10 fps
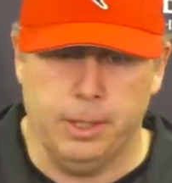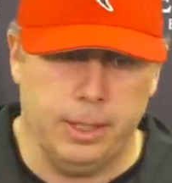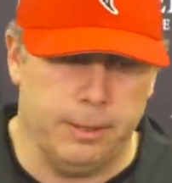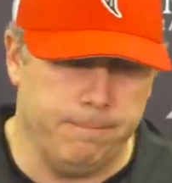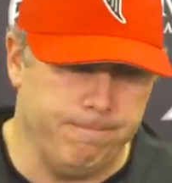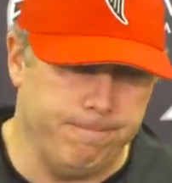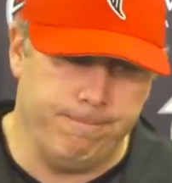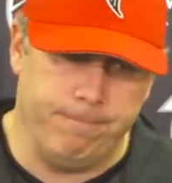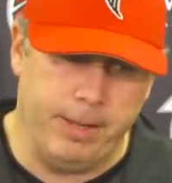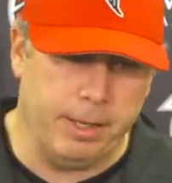Uh,
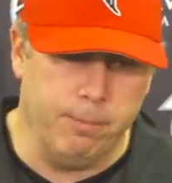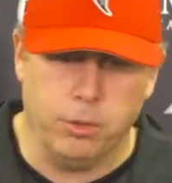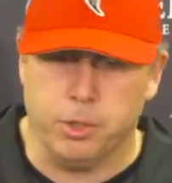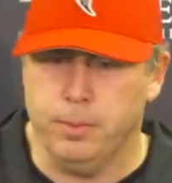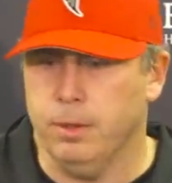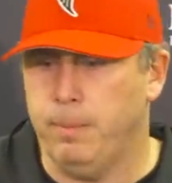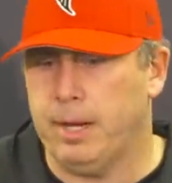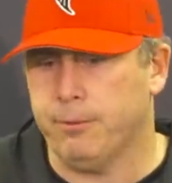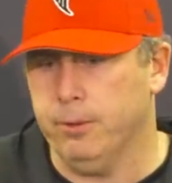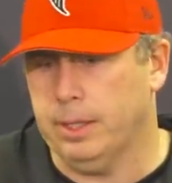they can motion them into the
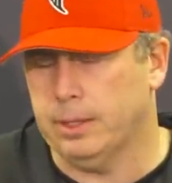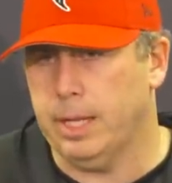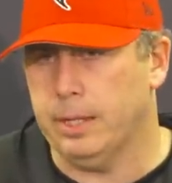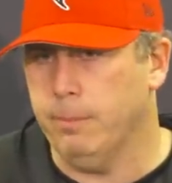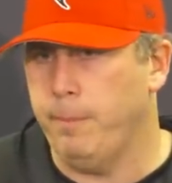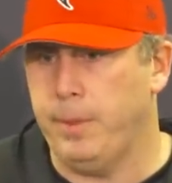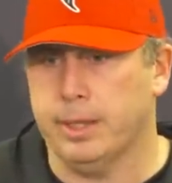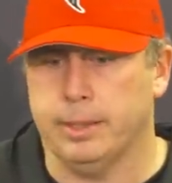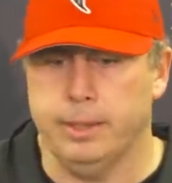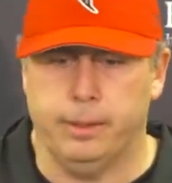backfield. They can line them up
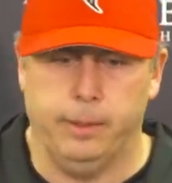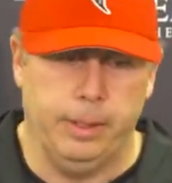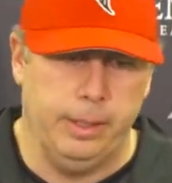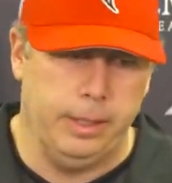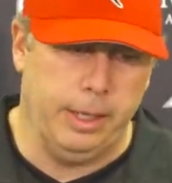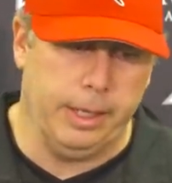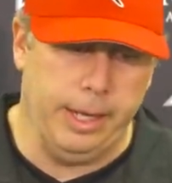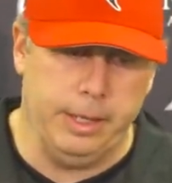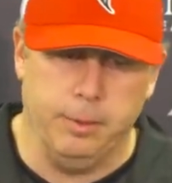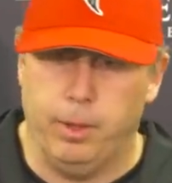back there. They can
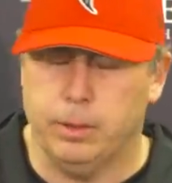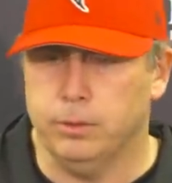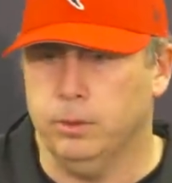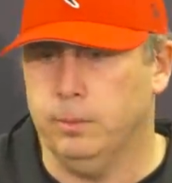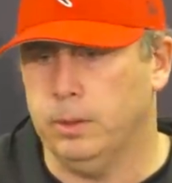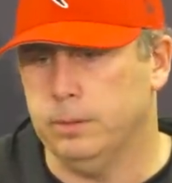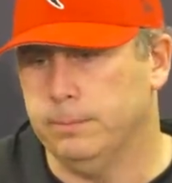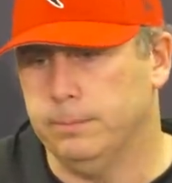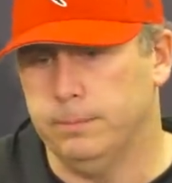hand the ball to them on,